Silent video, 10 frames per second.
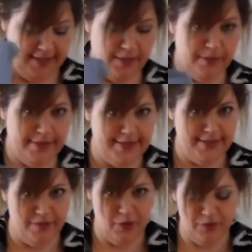at the
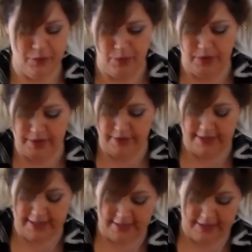risk of
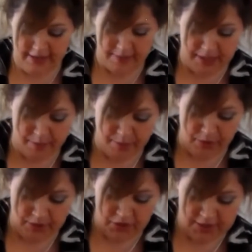overwatering, I'm going to
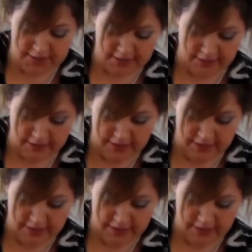put just a